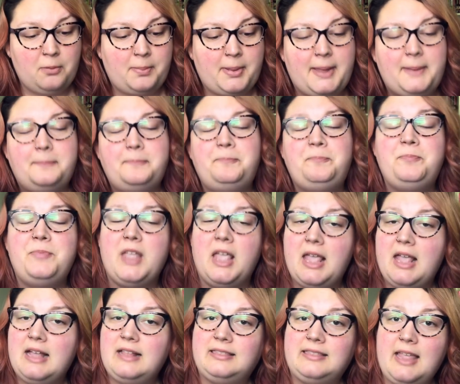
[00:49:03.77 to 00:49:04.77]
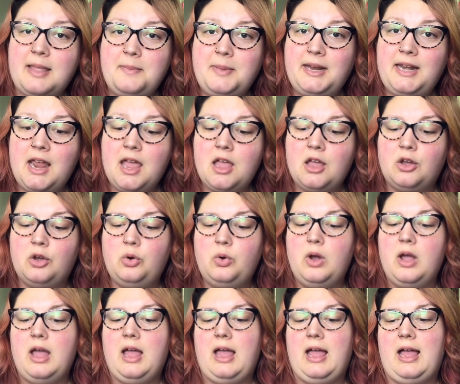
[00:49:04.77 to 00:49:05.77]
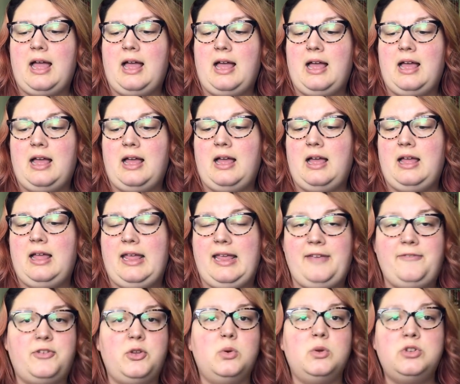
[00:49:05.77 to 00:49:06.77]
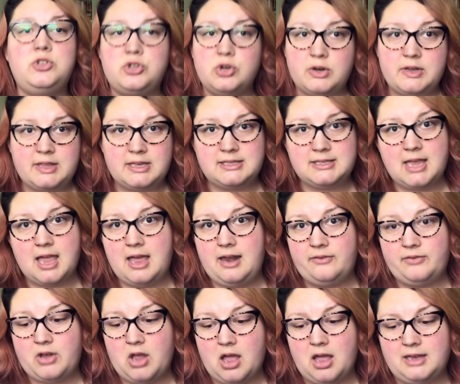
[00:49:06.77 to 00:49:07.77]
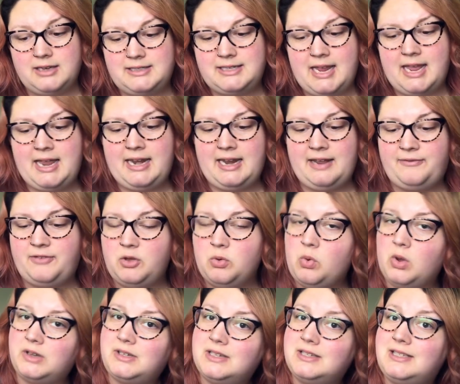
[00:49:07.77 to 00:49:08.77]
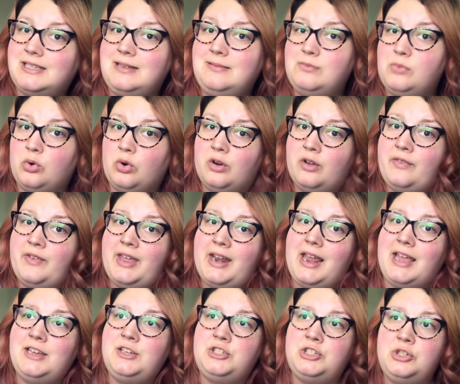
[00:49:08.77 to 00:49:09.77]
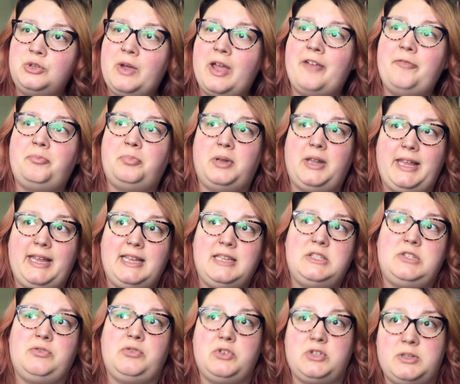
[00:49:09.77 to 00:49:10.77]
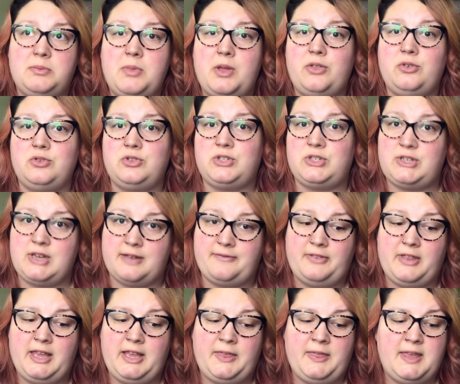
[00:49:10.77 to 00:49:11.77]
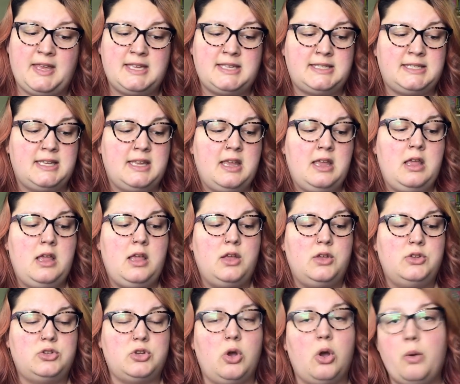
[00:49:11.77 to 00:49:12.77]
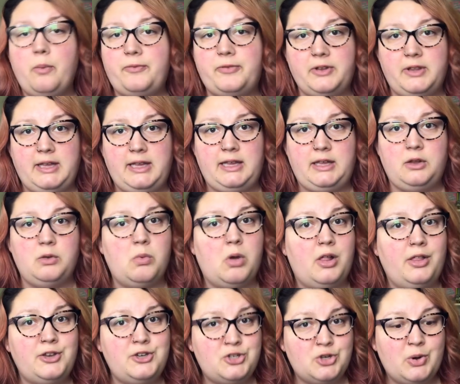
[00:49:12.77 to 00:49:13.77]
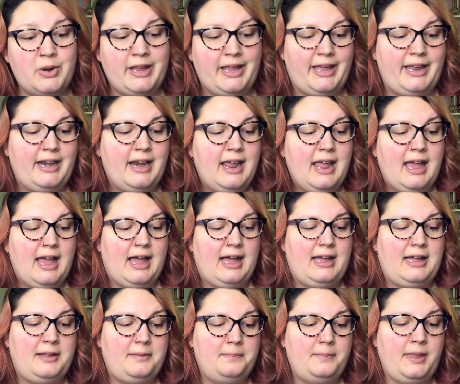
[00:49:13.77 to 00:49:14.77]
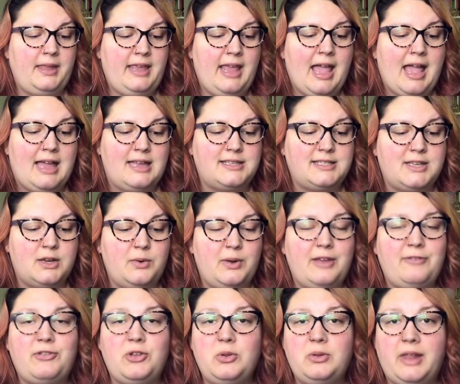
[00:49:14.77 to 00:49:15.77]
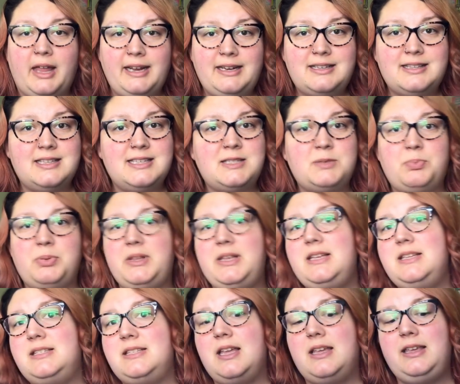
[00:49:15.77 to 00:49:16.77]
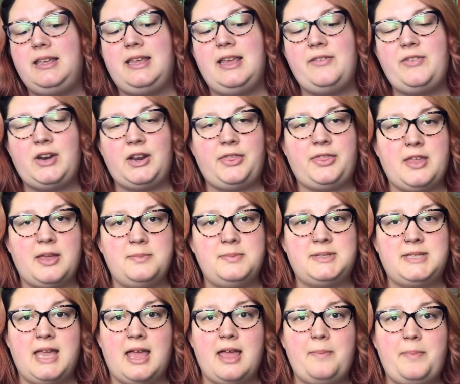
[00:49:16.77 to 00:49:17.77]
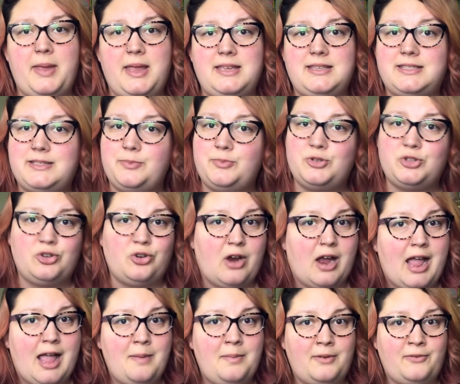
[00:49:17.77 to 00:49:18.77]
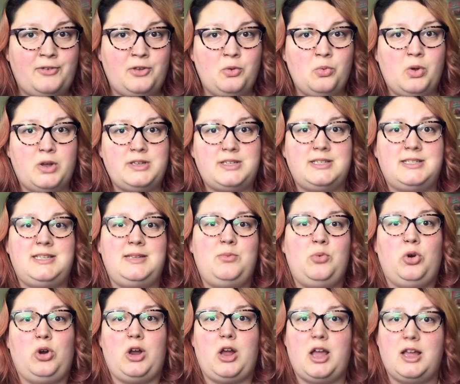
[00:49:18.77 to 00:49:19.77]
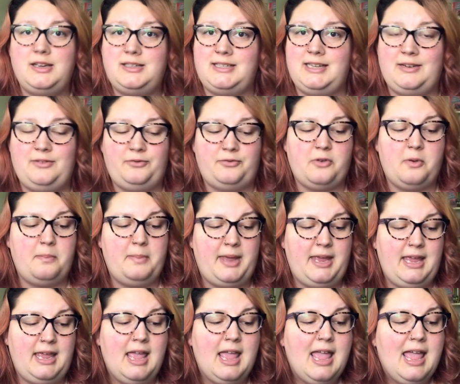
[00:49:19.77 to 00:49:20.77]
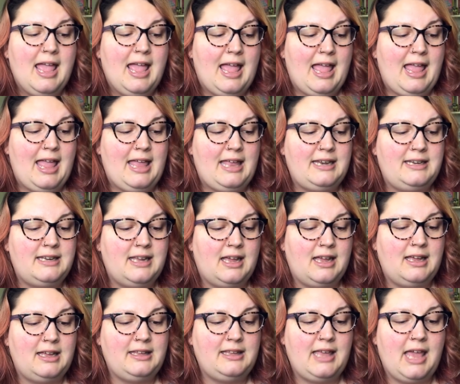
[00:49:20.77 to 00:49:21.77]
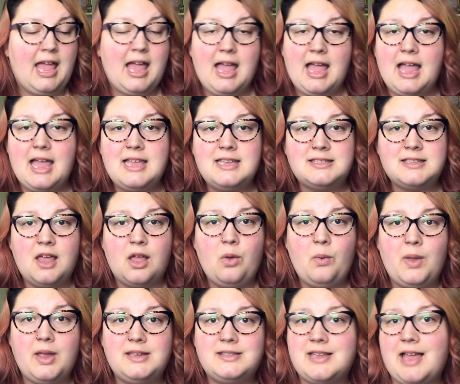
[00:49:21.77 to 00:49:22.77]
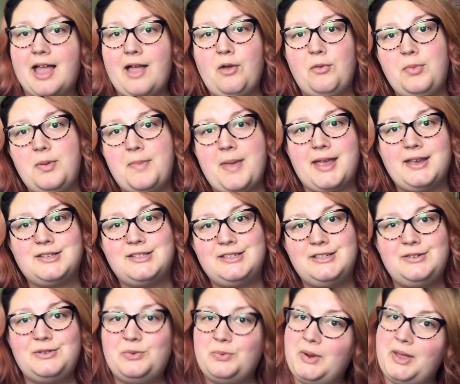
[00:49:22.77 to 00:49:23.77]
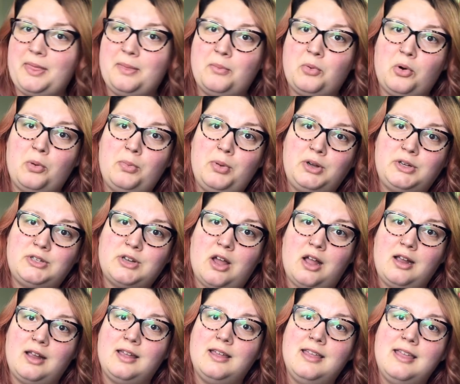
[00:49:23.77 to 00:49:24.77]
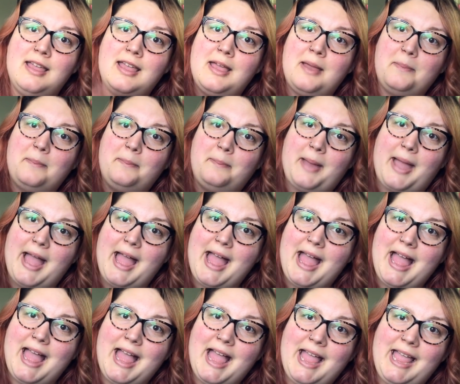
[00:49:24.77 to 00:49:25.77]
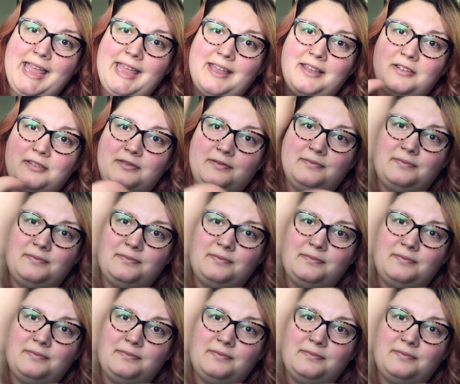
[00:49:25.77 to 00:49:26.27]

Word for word: But let me know uh, if you enjoy this kind of content, if you want to see more of it. I do have plans for some other stuff like this. So hopefully you all enjoy it. Um, yeah, so if you liked this, please give it a thumbs up, hit subscribe if you want to see more content from me, and uh, yeah, as always, I will be back soon with more book talk. Bye!